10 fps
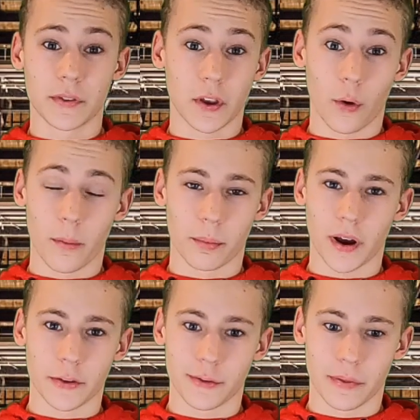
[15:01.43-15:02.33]
so
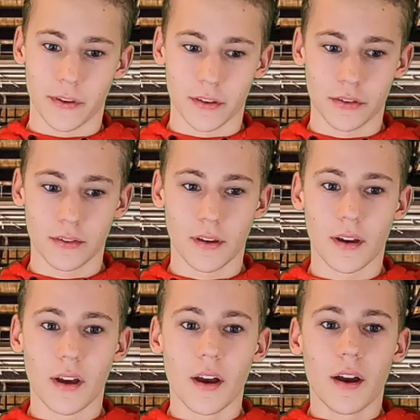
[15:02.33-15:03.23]
impressed with this.
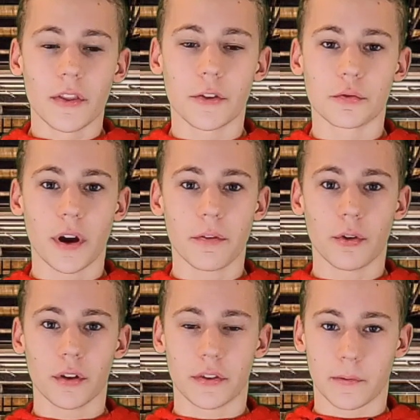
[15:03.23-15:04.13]
This
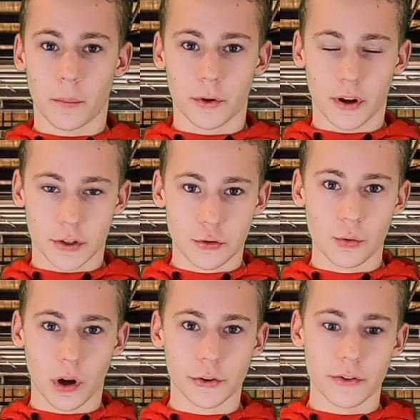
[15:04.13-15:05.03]
rifle is, if I'm correct,
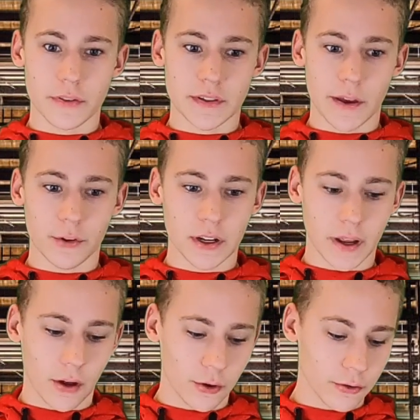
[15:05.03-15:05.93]

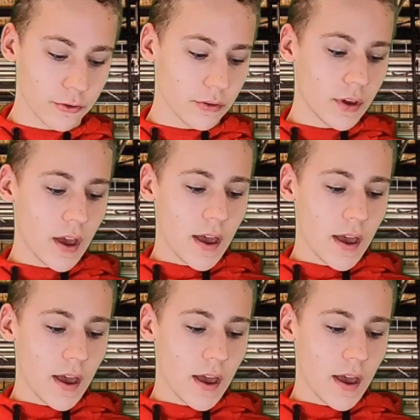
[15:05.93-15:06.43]
$270,